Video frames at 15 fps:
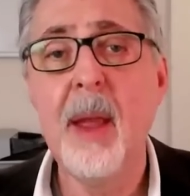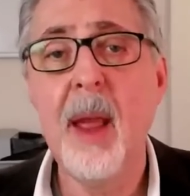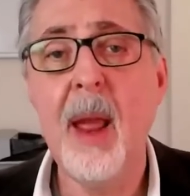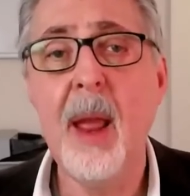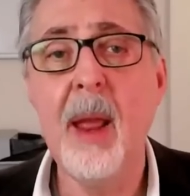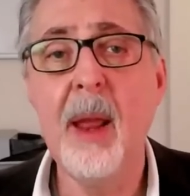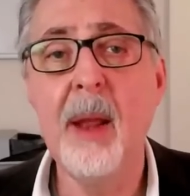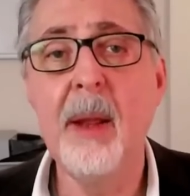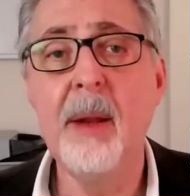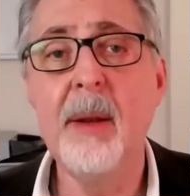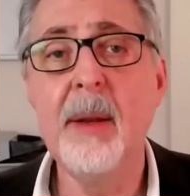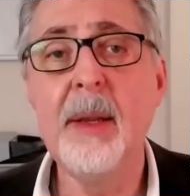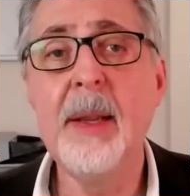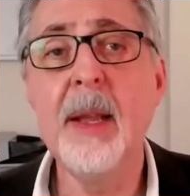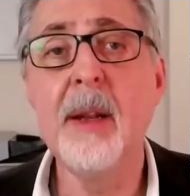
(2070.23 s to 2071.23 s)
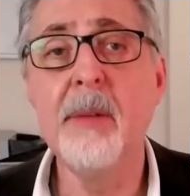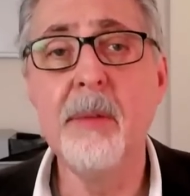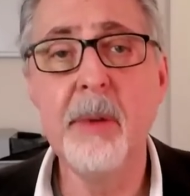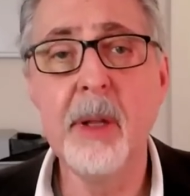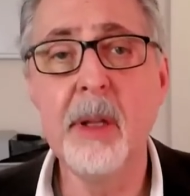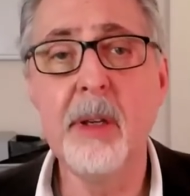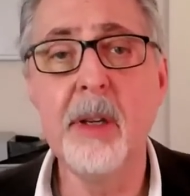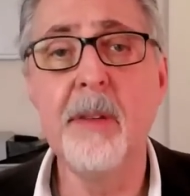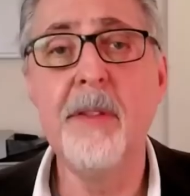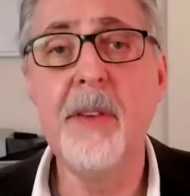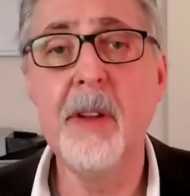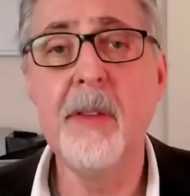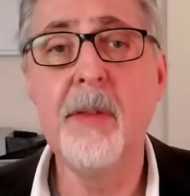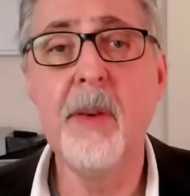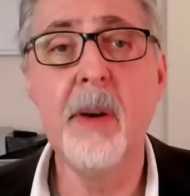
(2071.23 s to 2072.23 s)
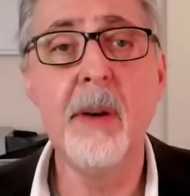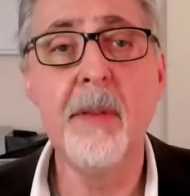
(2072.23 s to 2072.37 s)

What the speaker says: and get a really good feel for it.